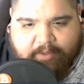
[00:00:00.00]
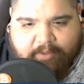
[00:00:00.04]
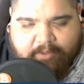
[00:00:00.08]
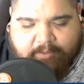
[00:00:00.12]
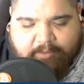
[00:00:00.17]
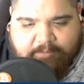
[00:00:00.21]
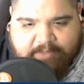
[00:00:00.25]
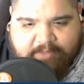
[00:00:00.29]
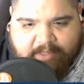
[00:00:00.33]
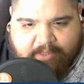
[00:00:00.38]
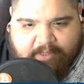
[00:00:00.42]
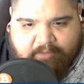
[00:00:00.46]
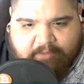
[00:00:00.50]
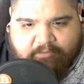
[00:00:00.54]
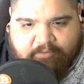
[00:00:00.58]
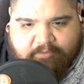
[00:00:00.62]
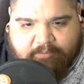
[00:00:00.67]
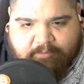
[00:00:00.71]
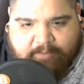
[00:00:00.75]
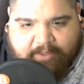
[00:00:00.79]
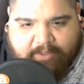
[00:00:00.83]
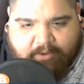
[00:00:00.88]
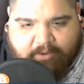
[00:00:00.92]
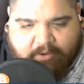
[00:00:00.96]
I'm taking
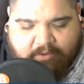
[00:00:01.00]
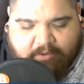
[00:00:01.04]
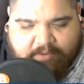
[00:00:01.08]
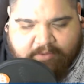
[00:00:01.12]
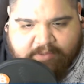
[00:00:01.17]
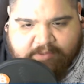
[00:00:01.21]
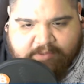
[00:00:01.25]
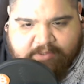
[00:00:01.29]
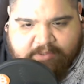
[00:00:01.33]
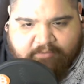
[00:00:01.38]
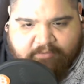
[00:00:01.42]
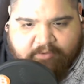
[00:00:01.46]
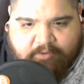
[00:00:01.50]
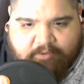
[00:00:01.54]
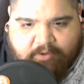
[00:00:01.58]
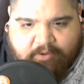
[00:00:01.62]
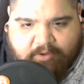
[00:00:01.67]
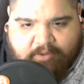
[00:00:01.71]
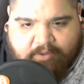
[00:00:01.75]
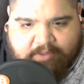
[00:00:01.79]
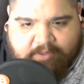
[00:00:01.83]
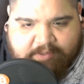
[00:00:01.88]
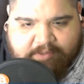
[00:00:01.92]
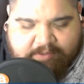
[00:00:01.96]
from like all these different
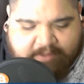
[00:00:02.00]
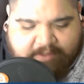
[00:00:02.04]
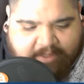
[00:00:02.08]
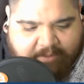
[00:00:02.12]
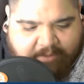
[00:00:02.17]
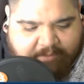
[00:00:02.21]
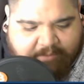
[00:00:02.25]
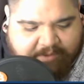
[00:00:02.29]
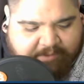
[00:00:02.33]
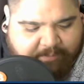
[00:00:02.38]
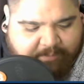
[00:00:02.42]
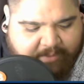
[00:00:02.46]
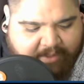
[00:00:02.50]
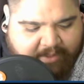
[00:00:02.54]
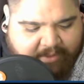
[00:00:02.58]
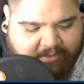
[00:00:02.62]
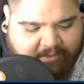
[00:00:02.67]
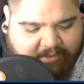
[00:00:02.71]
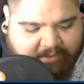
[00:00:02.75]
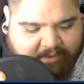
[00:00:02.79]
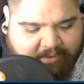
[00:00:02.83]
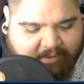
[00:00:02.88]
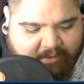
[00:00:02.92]
artists that I respect.